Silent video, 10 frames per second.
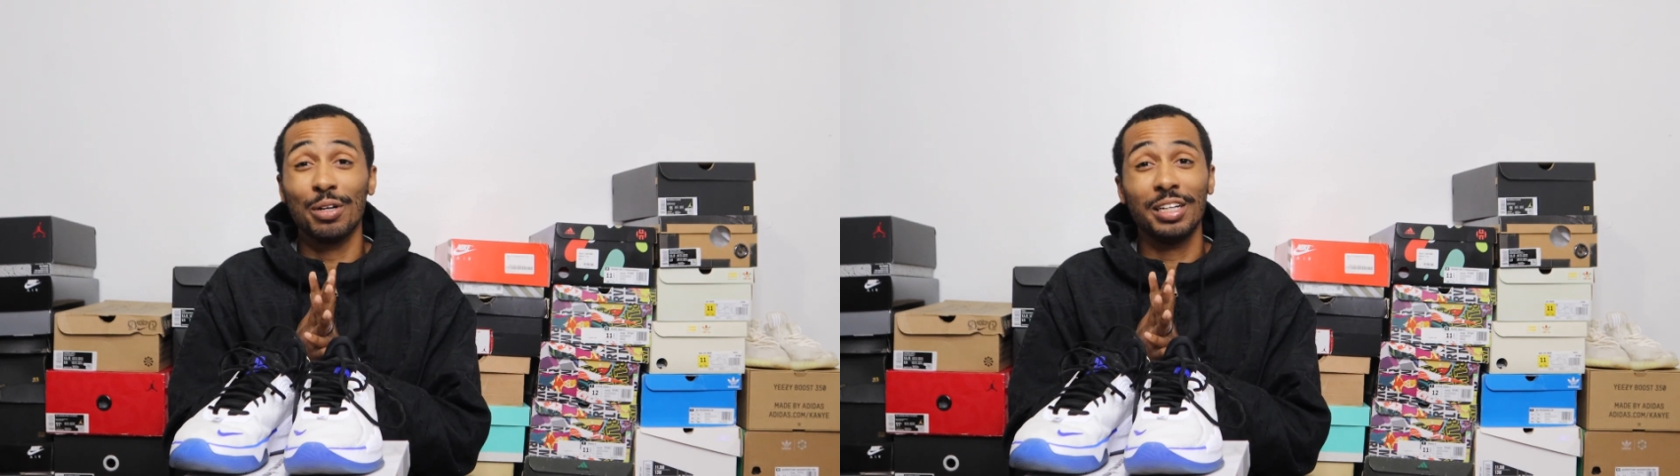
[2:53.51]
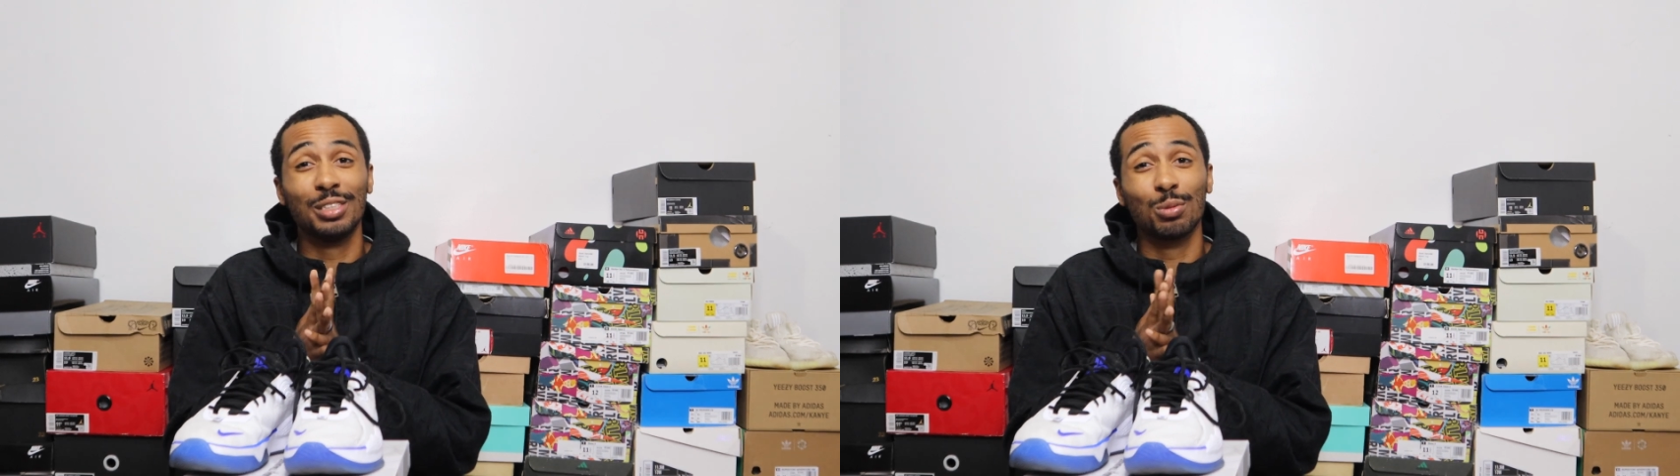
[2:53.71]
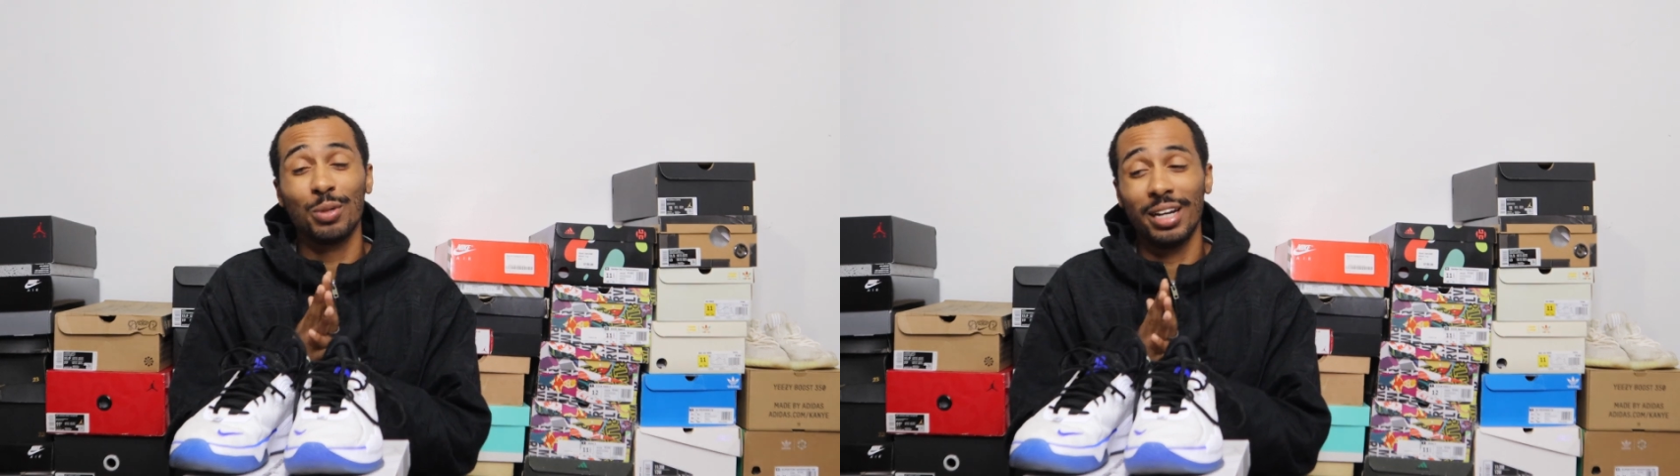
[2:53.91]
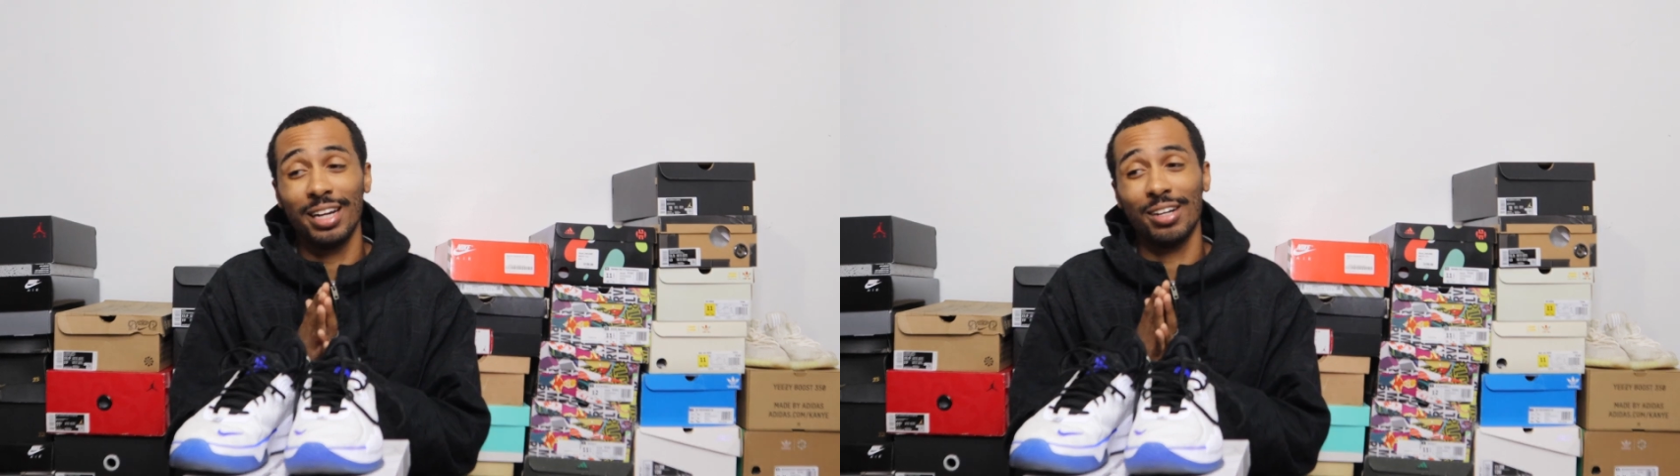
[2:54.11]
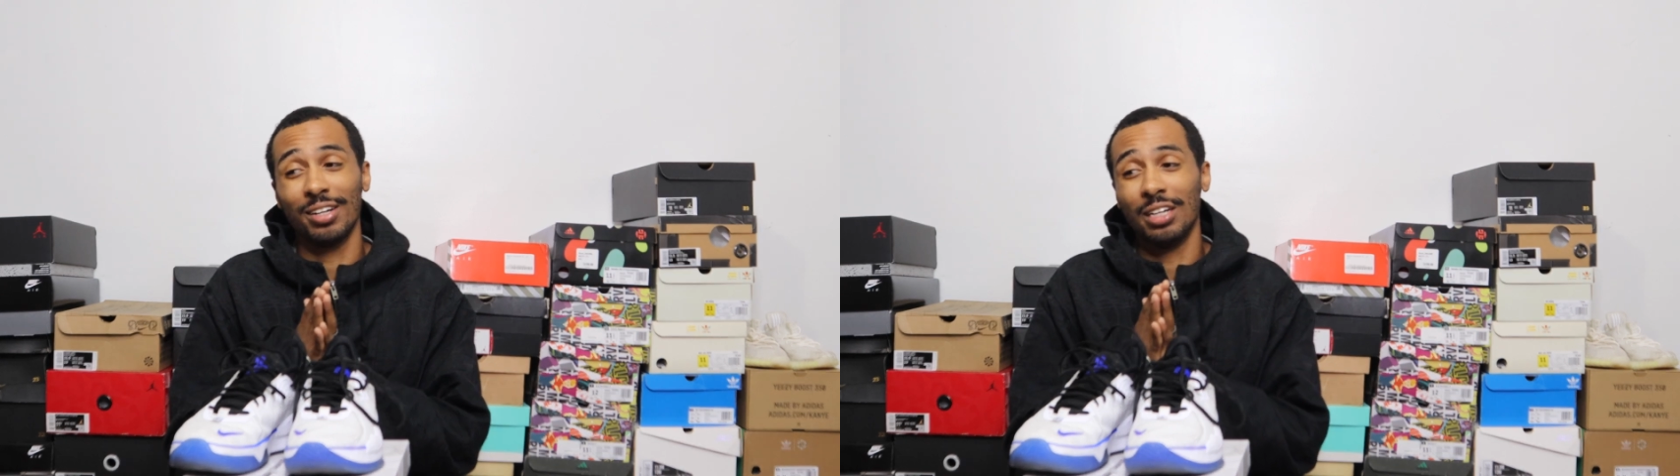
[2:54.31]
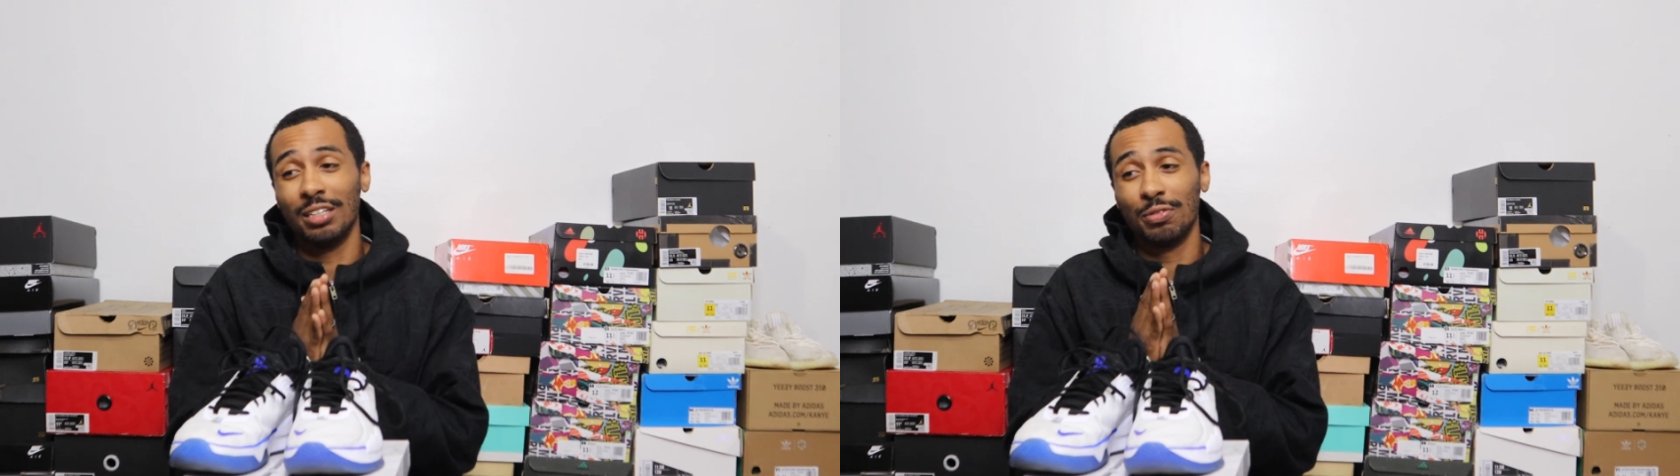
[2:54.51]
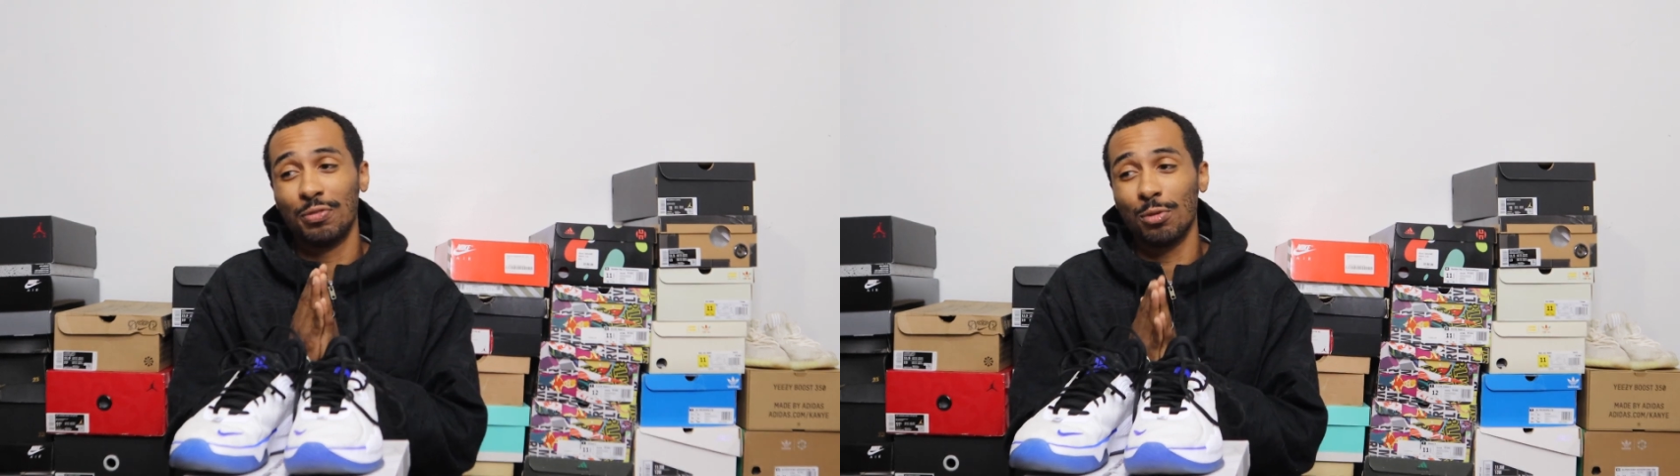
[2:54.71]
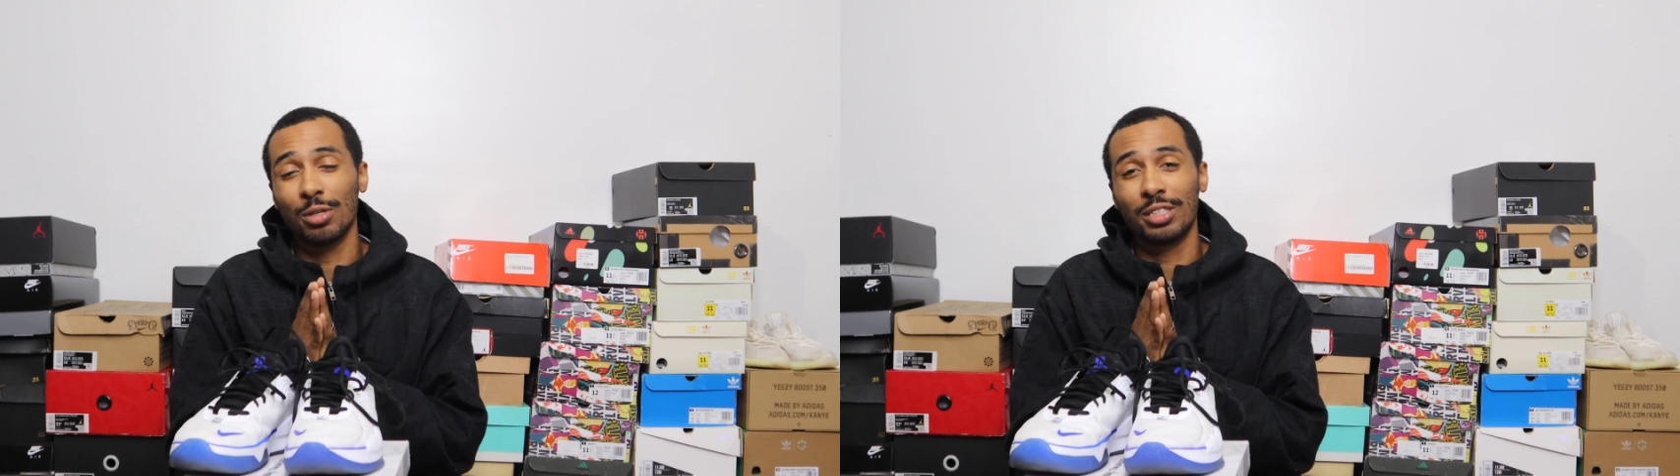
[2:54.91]
is where,
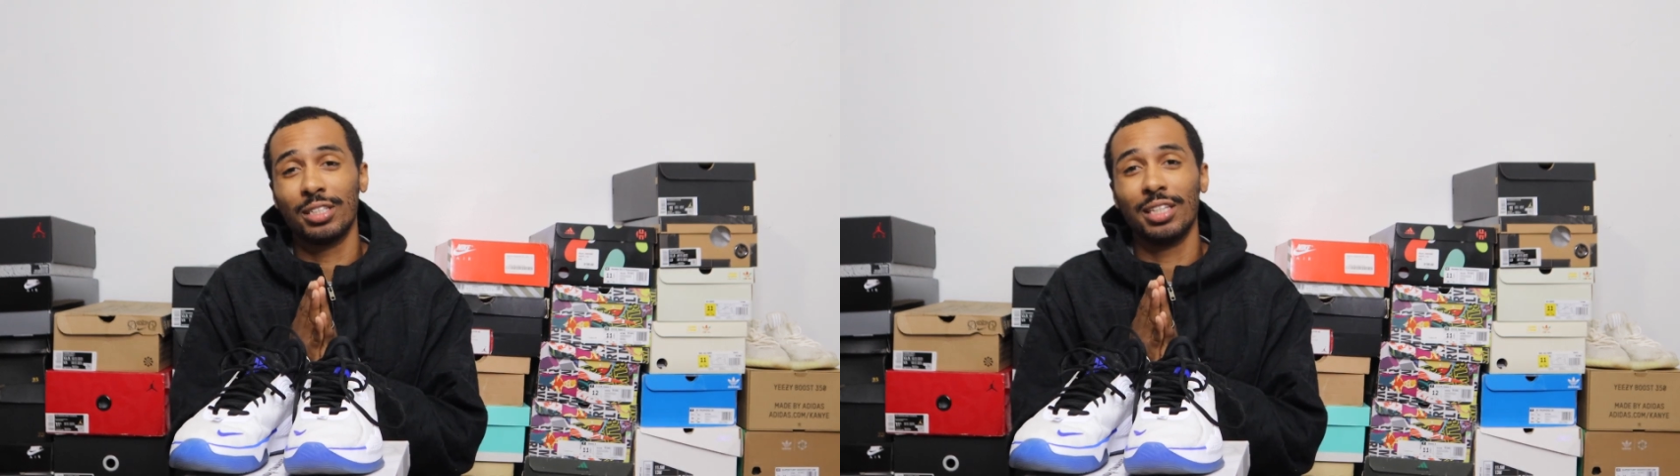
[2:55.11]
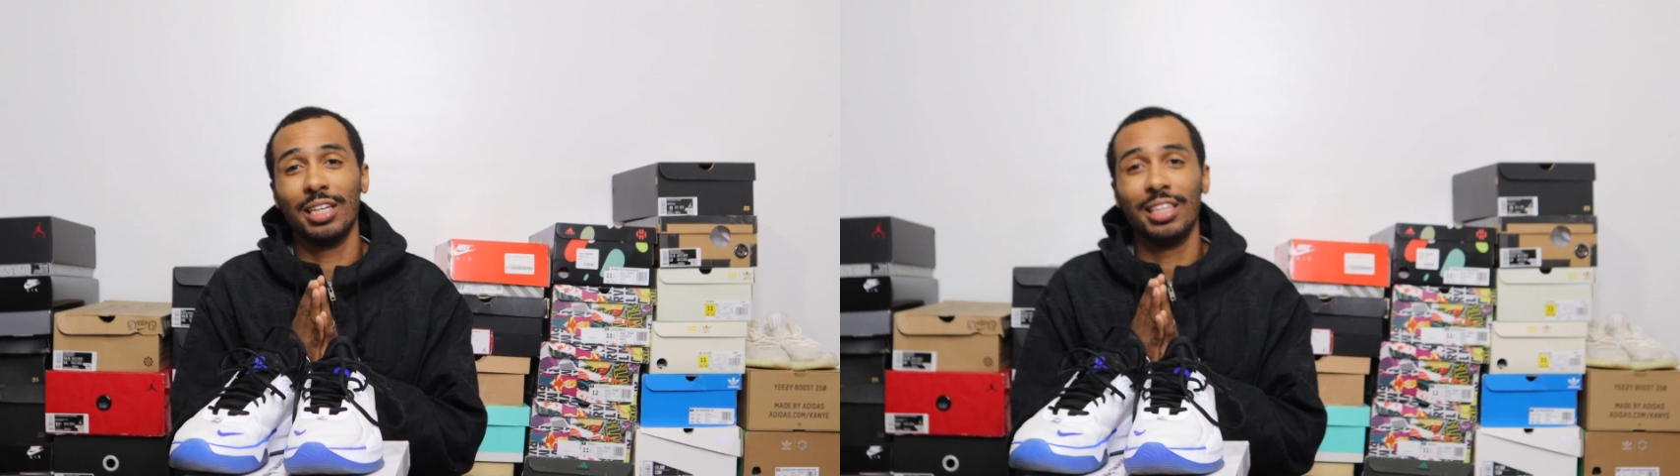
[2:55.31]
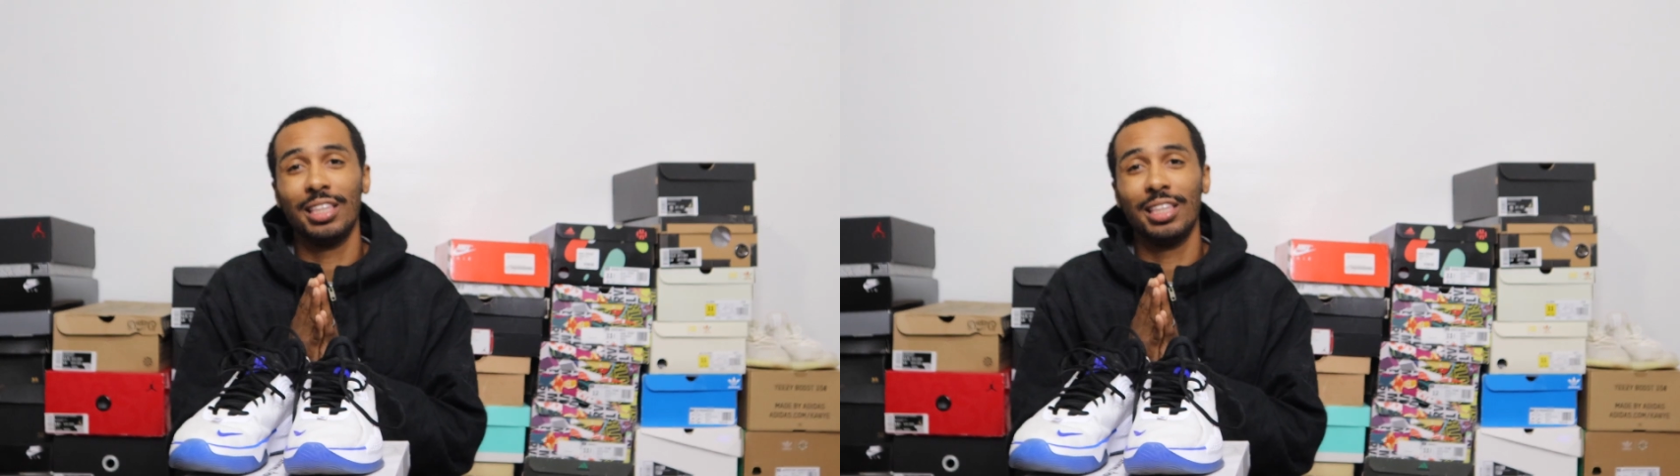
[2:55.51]
unfortunately,